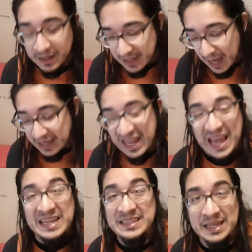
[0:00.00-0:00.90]
God
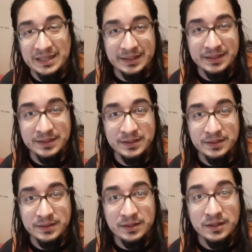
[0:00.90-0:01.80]
likes it.
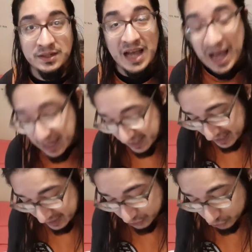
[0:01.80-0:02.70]
God,
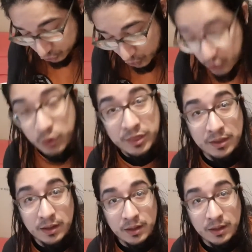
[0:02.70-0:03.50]
it is truth.